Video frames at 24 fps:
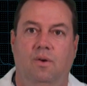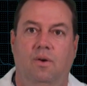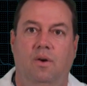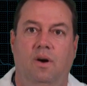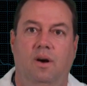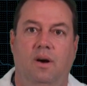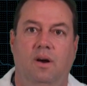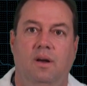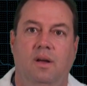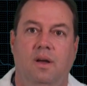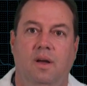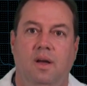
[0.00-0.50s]

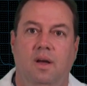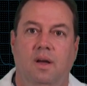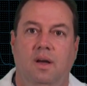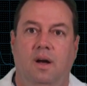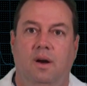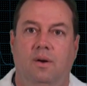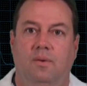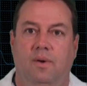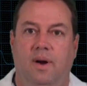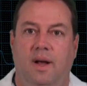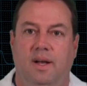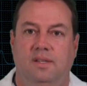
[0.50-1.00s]
or
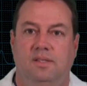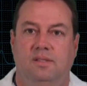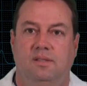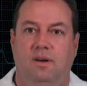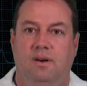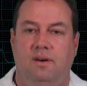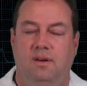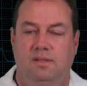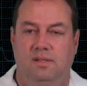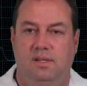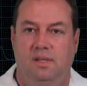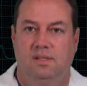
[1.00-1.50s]
arrest
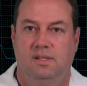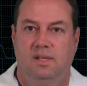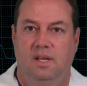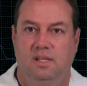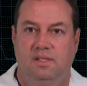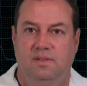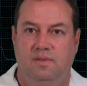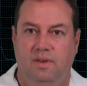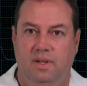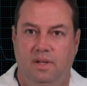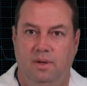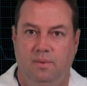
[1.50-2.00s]
and are
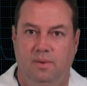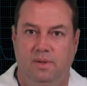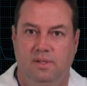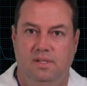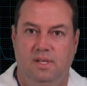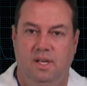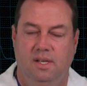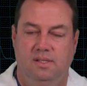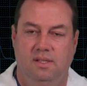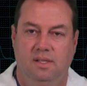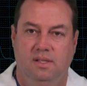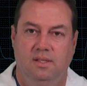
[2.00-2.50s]
successfully
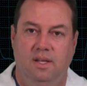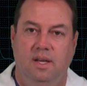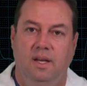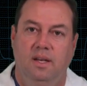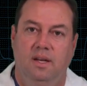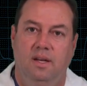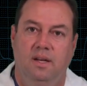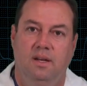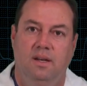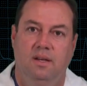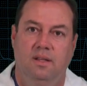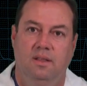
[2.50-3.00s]

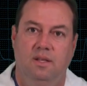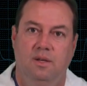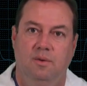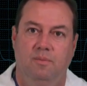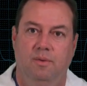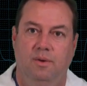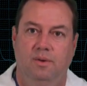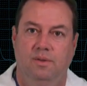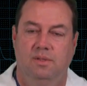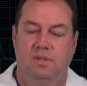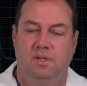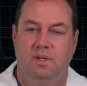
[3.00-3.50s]
resuscitated in the
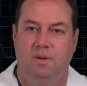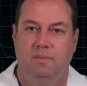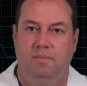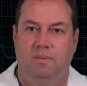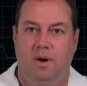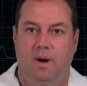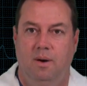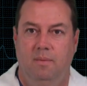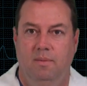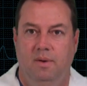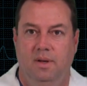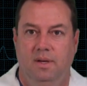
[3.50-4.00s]
emergency
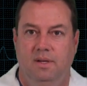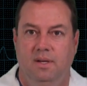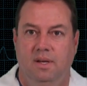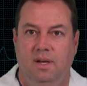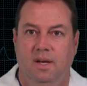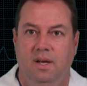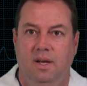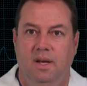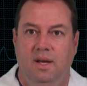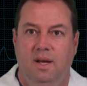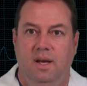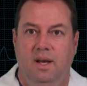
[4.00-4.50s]
department.
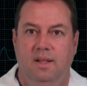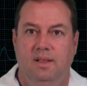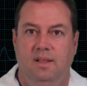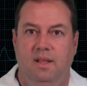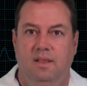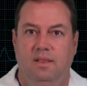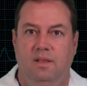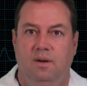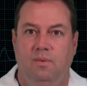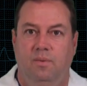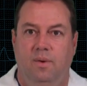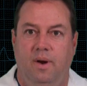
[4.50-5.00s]
And
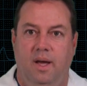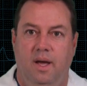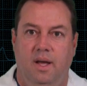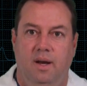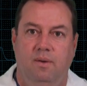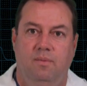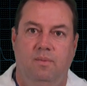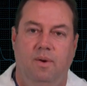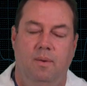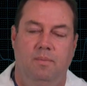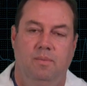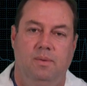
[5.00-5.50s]
then the
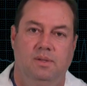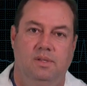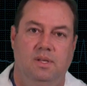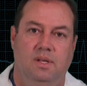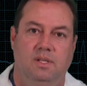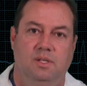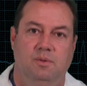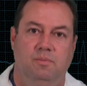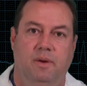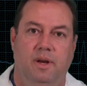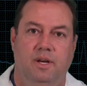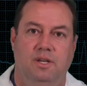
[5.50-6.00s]
red
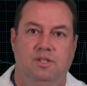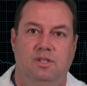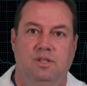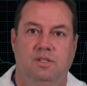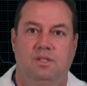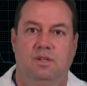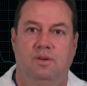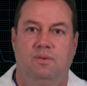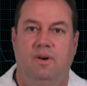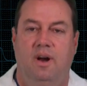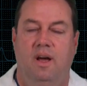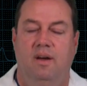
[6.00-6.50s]
represents
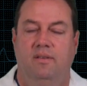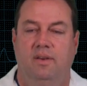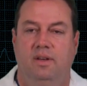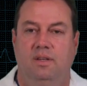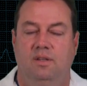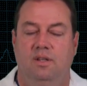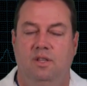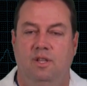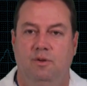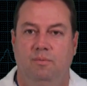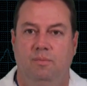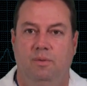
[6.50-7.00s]
patients arriving
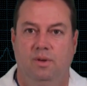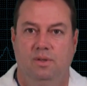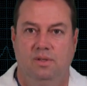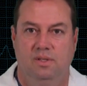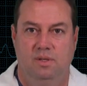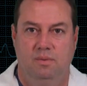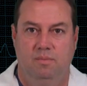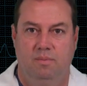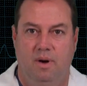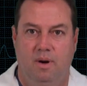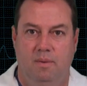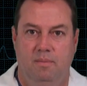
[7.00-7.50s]
to the
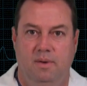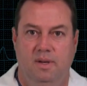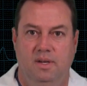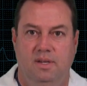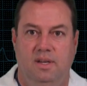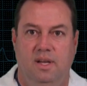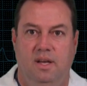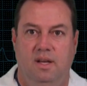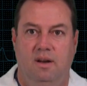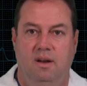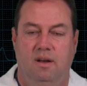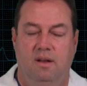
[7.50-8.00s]
emergency
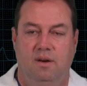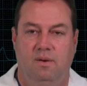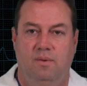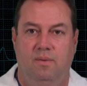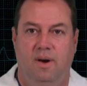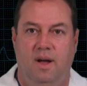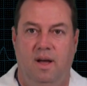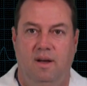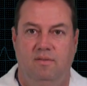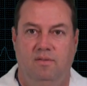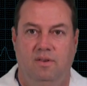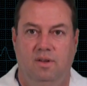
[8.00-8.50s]
department dead on
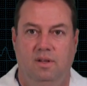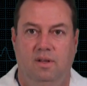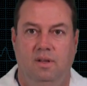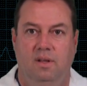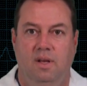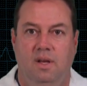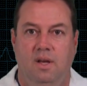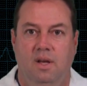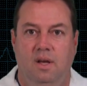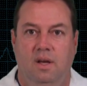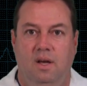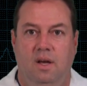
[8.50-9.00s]
arrival,
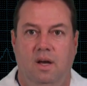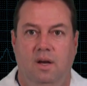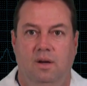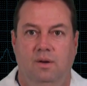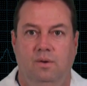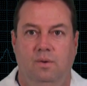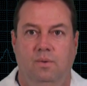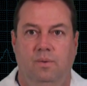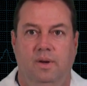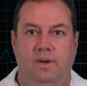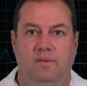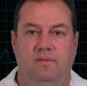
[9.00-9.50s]
uh,
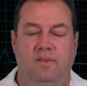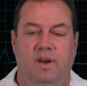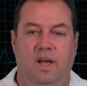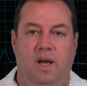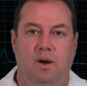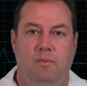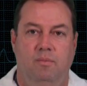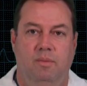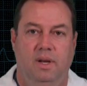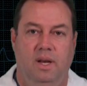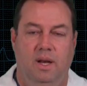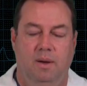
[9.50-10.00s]
who we've
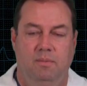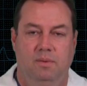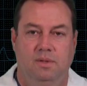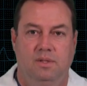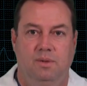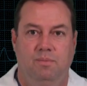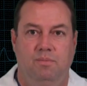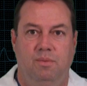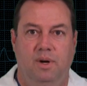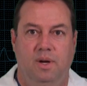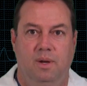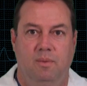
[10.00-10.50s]
now been able
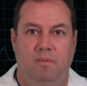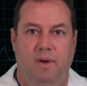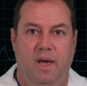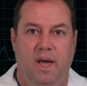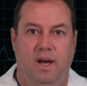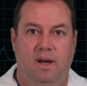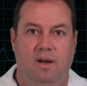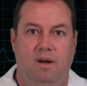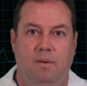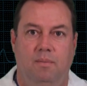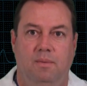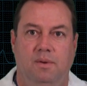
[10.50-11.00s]
to bring
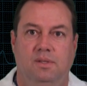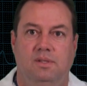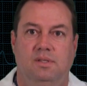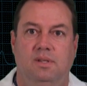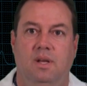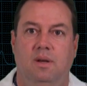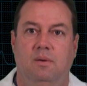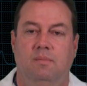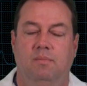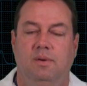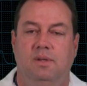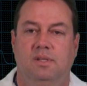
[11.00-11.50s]
back almost
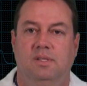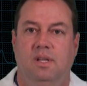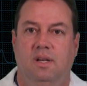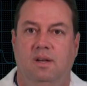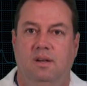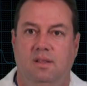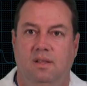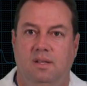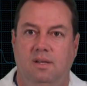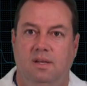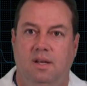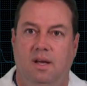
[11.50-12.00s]

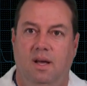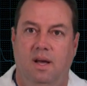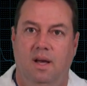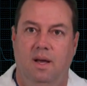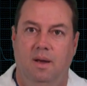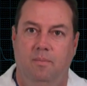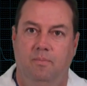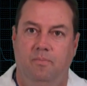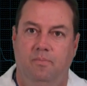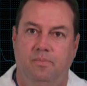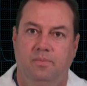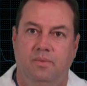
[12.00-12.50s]
10% of the
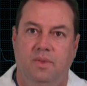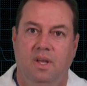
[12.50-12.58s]
time.